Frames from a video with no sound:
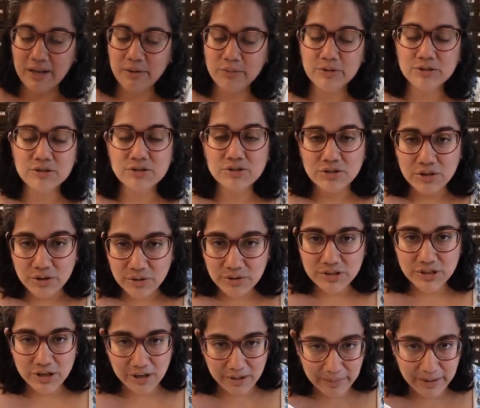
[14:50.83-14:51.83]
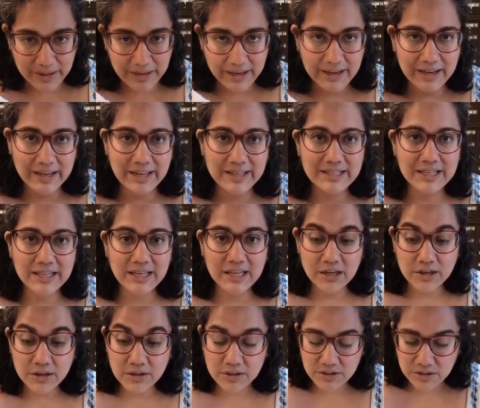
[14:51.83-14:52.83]
it was so charming, and to
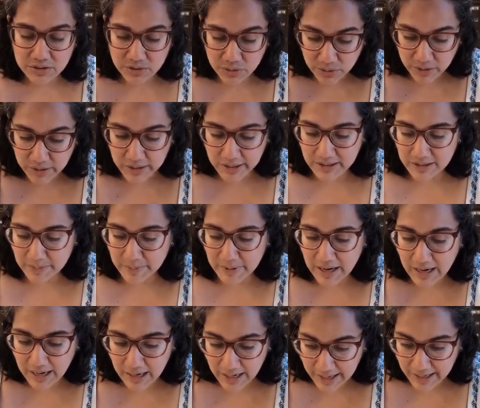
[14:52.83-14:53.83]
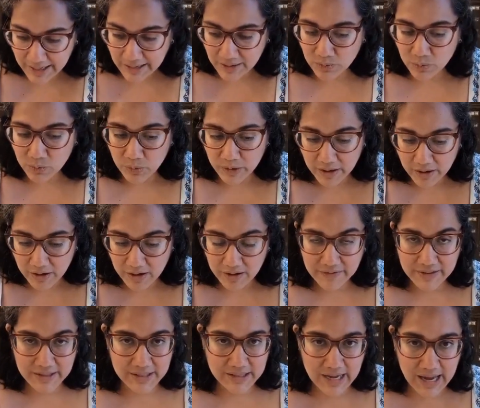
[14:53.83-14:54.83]
hear the stories behind where all
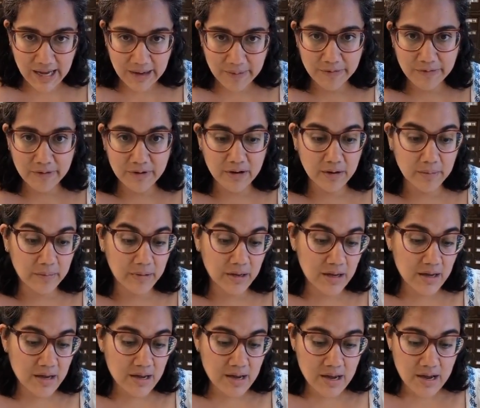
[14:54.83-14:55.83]
of this came from.